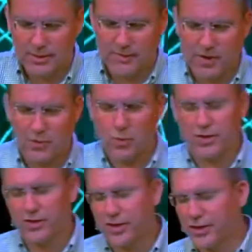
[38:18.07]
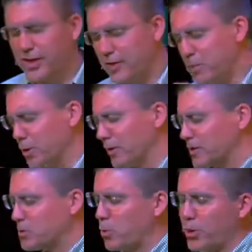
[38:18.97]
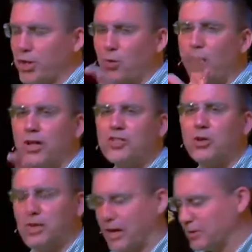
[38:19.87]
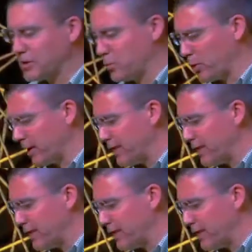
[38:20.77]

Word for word: Father, whether they're in the building this morning or watching online this morning,